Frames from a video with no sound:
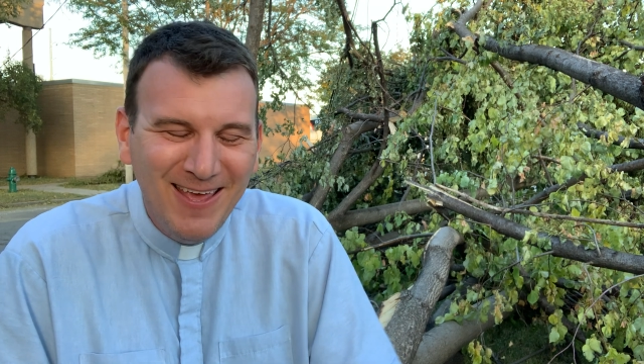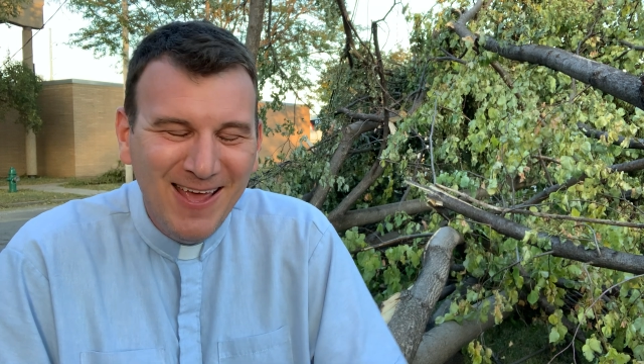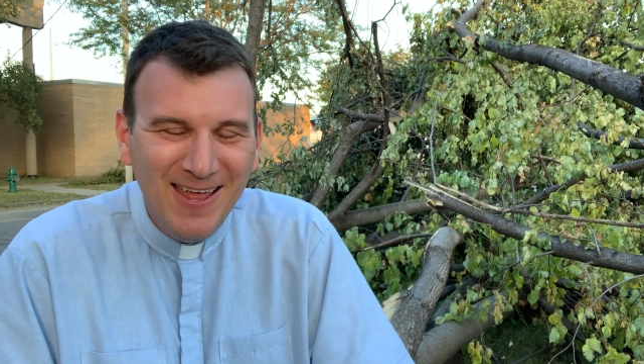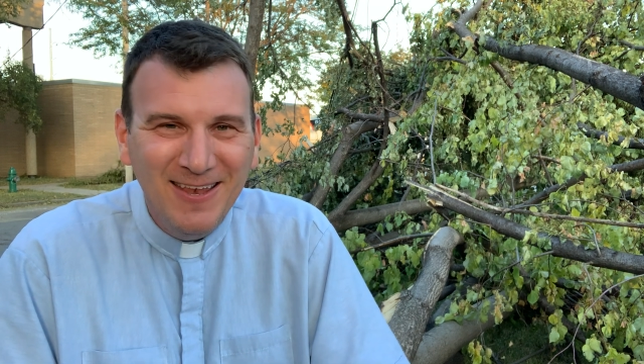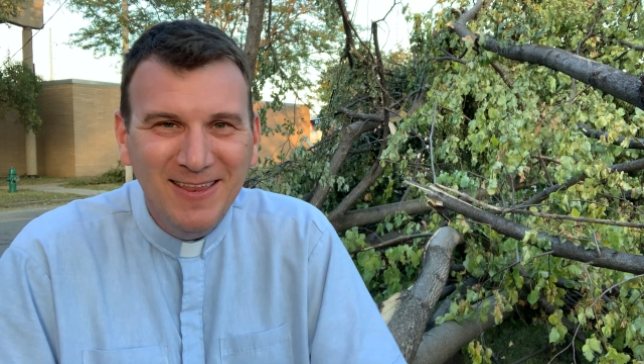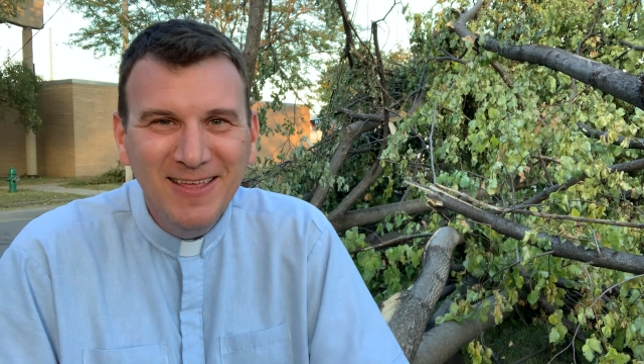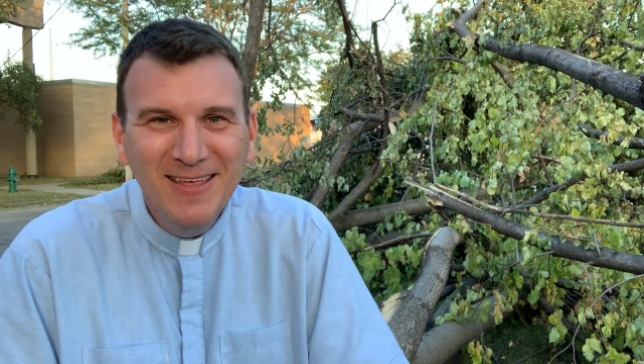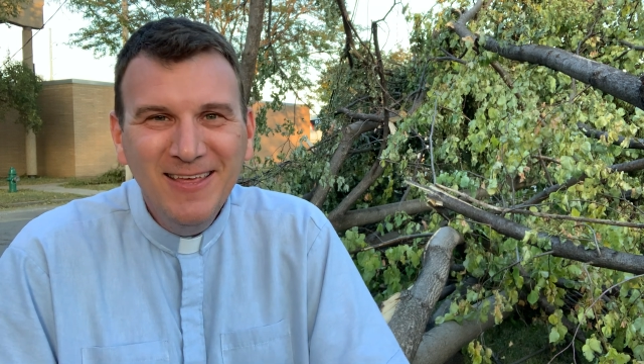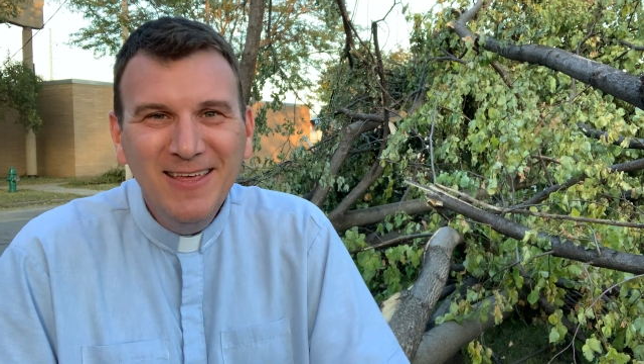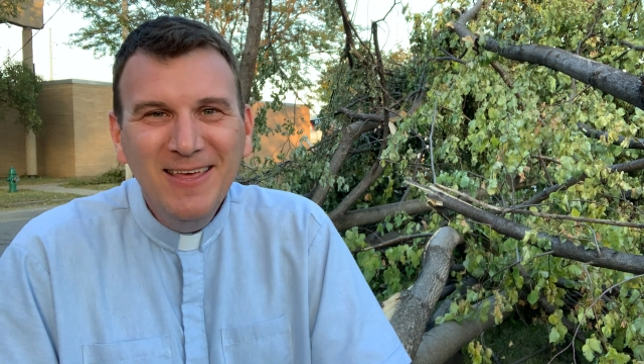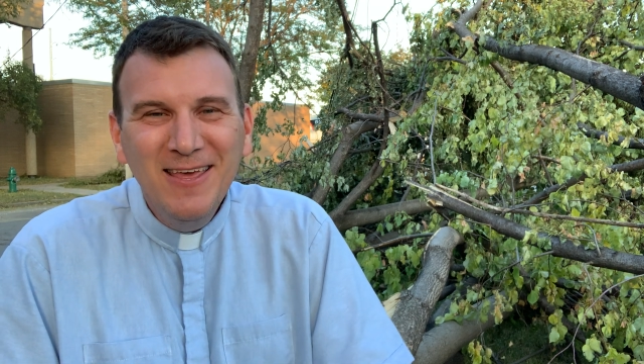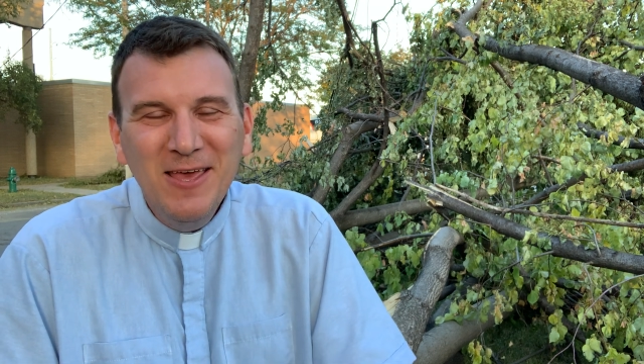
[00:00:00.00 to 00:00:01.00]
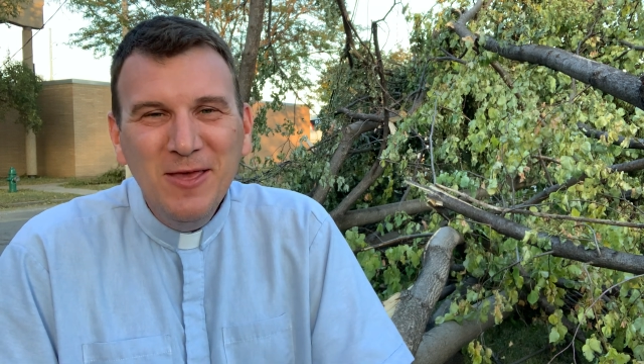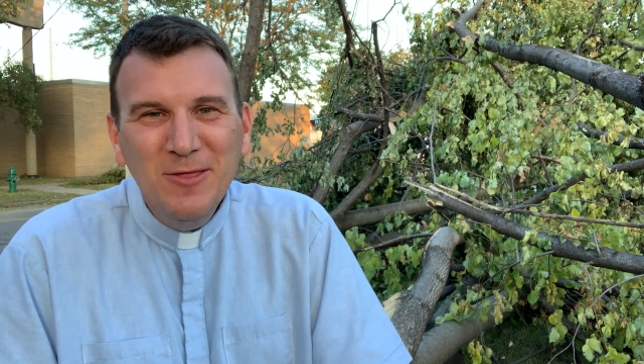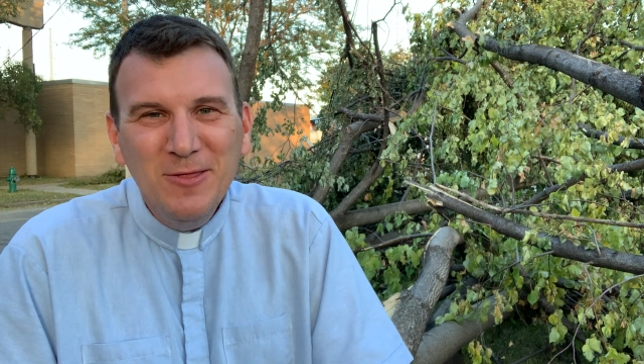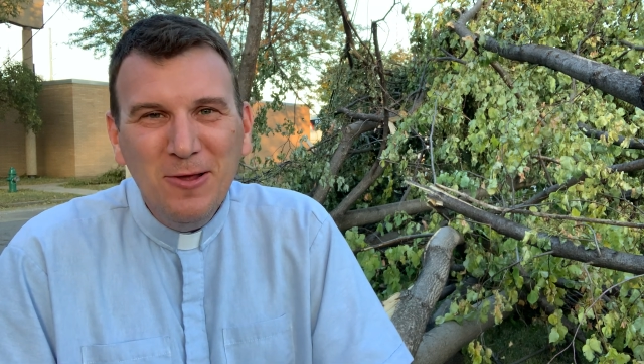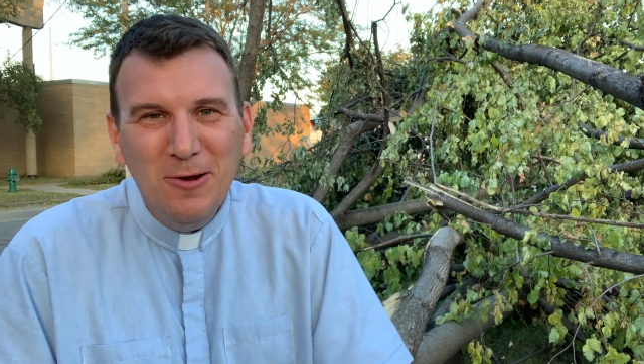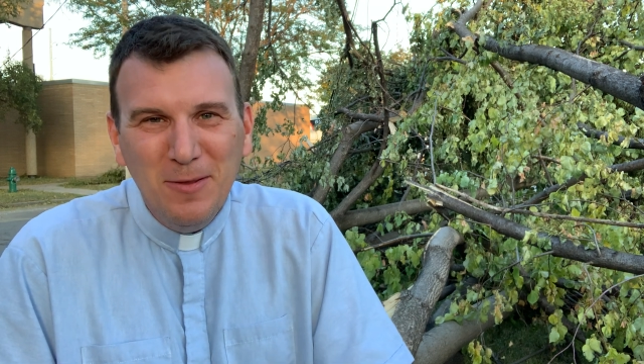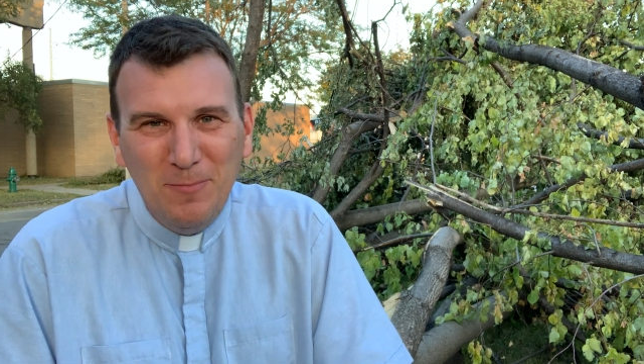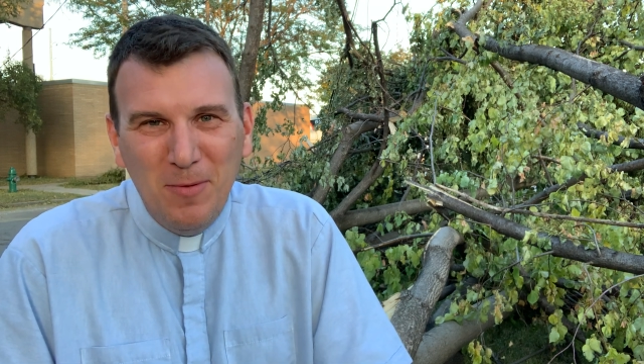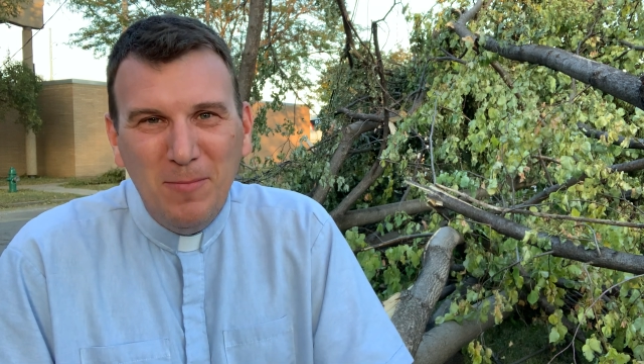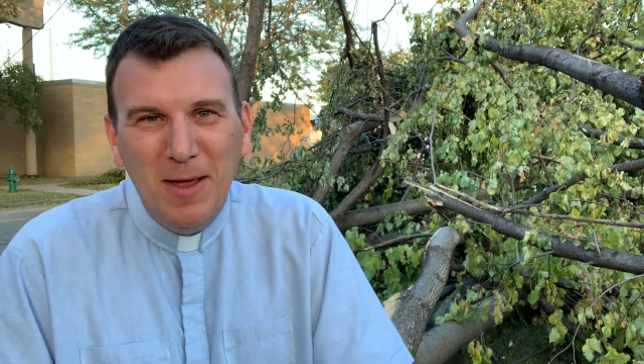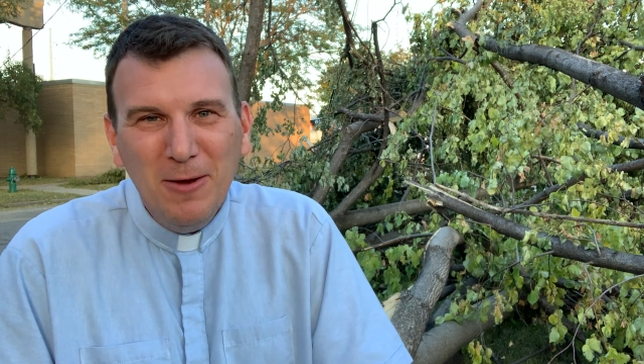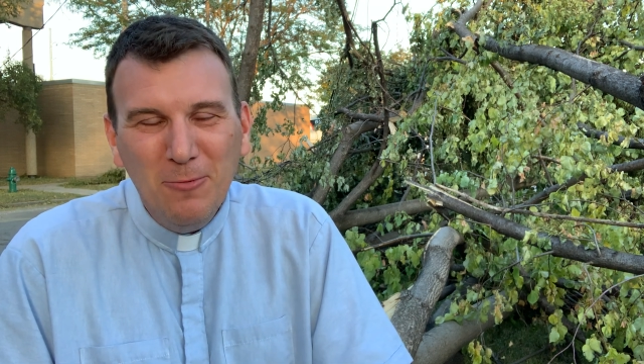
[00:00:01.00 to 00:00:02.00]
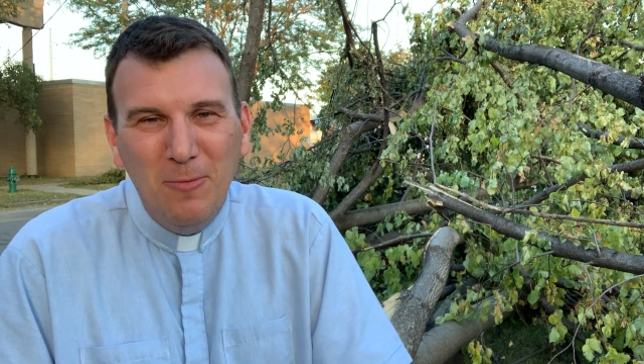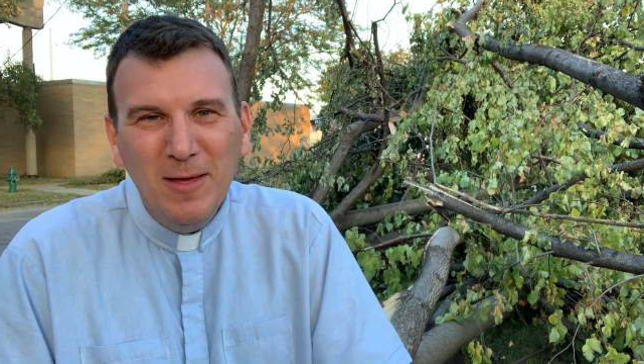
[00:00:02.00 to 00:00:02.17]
and started to roll